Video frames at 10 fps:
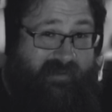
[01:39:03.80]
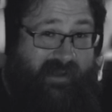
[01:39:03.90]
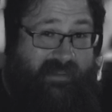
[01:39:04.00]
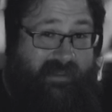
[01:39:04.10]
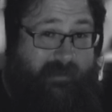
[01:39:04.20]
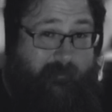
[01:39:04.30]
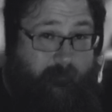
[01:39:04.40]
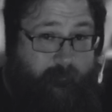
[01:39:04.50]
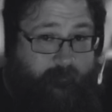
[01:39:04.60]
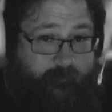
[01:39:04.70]
exact thing.
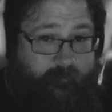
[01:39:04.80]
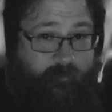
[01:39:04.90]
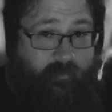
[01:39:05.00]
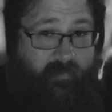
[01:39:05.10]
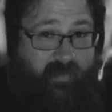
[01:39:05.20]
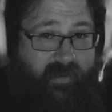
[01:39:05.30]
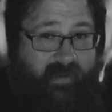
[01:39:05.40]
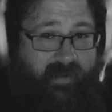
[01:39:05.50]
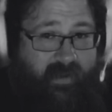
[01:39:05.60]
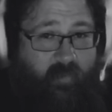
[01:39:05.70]

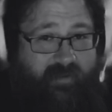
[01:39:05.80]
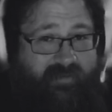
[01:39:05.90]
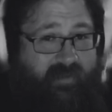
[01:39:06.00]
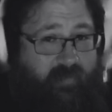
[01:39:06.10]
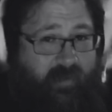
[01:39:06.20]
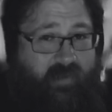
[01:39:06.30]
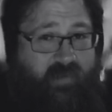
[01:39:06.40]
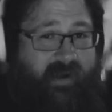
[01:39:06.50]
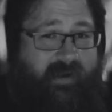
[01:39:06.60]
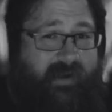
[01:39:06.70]
Woods gets real
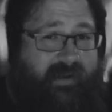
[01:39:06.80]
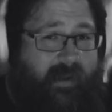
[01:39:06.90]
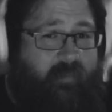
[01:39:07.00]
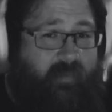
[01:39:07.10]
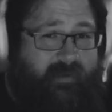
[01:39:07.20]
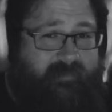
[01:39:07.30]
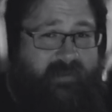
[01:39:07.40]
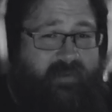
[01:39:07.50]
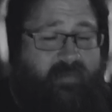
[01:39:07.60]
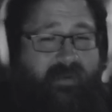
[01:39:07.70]
crowded at that point.
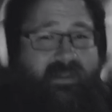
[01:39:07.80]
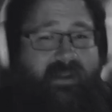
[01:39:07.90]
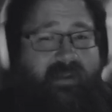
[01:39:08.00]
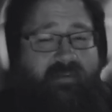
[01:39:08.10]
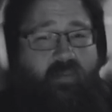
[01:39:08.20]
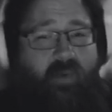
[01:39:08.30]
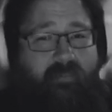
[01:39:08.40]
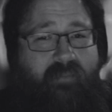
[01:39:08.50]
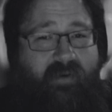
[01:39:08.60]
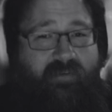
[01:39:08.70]
It's one thing if it's
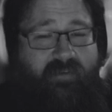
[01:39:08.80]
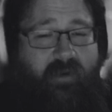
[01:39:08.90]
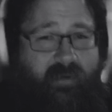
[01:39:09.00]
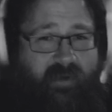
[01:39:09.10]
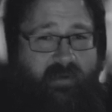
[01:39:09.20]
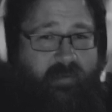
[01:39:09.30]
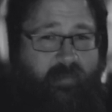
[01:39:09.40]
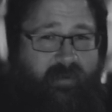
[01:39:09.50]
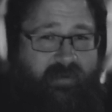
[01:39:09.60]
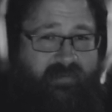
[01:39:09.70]
one person going
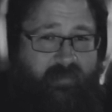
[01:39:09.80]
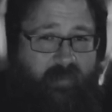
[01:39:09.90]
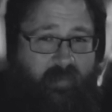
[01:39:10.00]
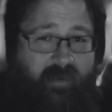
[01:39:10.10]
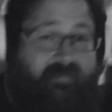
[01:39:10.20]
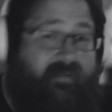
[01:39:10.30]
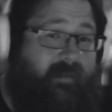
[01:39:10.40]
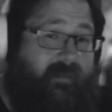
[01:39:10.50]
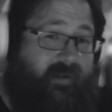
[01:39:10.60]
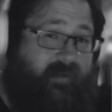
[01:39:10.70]
into the woods or one
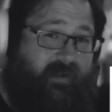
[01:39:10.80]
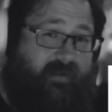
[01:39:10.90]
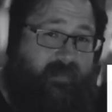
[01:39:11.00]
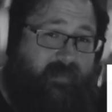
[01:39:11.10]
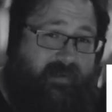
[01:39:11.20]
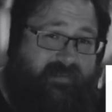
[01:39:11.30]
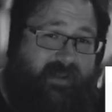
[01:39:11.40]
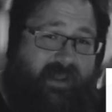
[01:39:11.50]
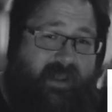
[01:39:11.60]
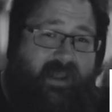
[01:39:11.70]
family going into the
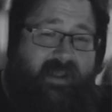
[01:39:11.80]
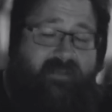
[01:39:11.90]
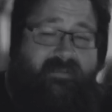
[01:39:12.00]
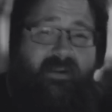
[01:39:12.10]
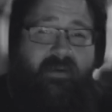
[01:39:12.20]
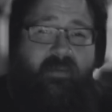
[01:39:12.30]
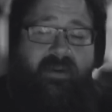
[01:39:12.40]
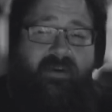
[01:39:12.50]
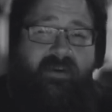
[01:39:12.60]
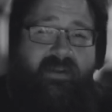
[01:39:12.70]
woods. It's
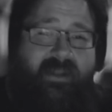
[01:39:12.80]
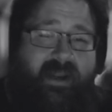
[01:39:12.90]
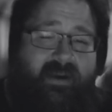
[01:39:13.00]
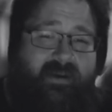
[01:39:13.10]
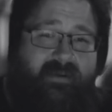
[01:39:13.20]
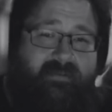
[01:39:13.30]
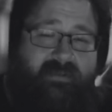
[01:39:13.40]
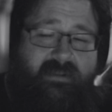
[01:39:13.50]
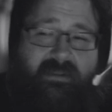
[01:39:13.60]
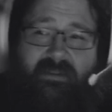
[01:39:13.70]
another when your entire